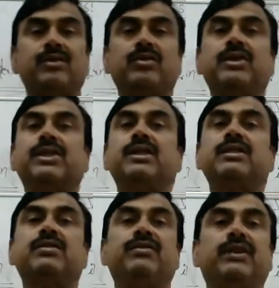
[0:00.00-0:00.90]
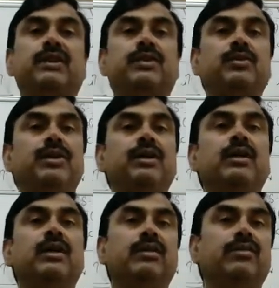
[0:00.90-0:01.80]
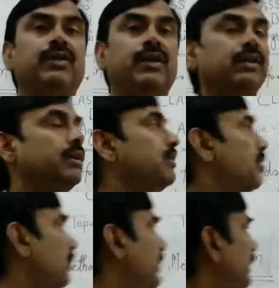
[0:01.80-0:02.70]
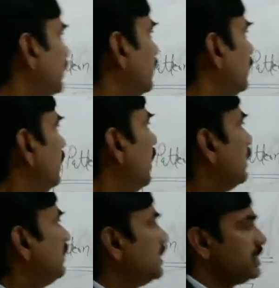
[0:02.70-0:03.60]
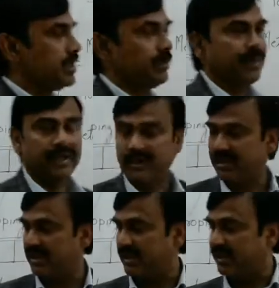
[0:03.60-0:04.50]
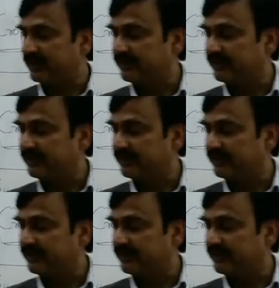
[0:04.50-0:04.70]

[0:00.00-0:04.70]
questions for the for topic agriculture practices.